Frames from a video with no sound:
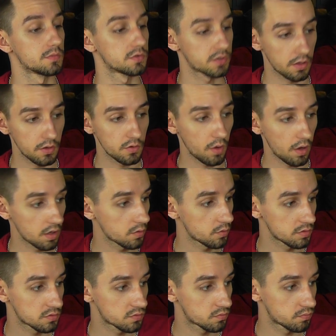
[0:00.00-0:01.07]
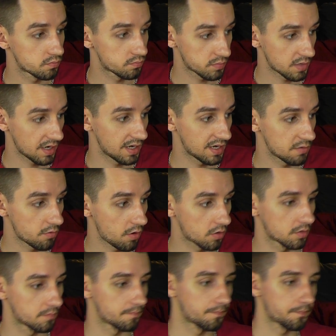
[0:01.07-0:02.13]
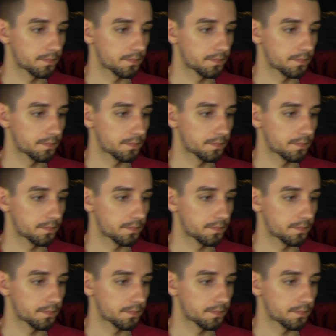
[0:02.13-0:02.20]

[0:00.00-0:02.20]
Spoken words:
So I was clearly wrong.